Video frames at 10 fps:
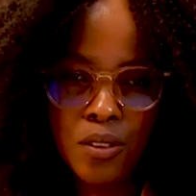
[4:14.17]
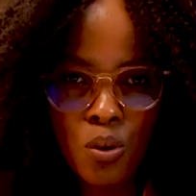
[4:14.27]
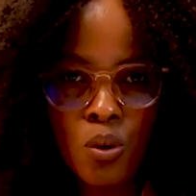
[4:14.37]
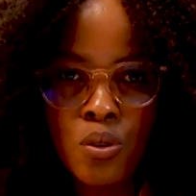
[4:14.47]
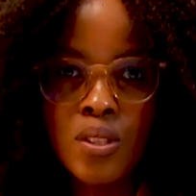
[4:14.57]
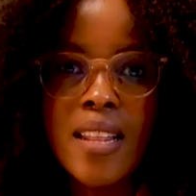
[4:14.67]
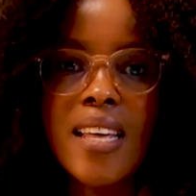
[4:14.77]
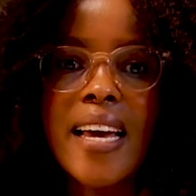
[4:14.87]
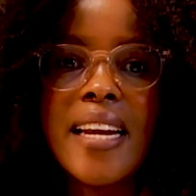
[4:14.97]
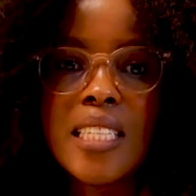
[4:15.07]

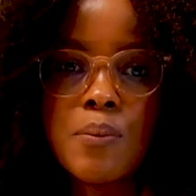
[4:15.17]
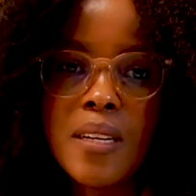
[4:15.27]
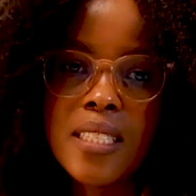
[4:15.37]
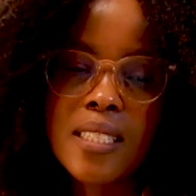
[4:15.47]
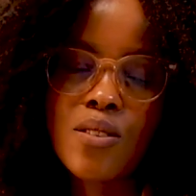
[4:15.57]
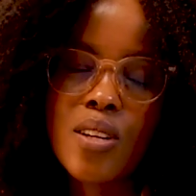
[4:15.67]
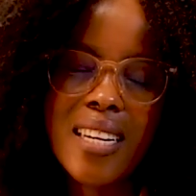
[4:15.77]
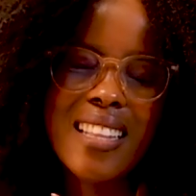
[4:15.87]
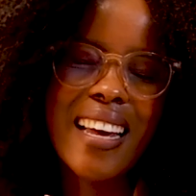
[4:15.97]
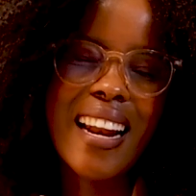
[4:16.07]

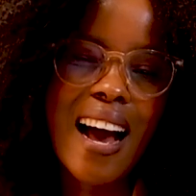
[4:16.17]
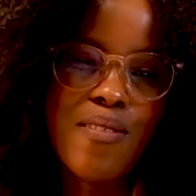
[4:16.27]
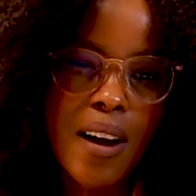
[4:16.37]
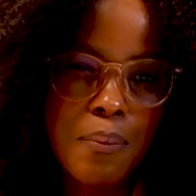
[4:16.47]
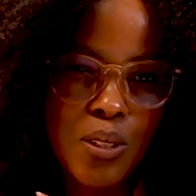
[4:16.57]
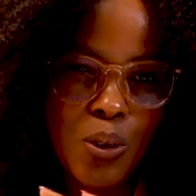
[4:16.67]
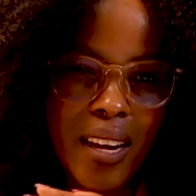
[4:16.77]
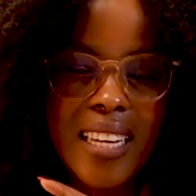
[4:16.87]
capital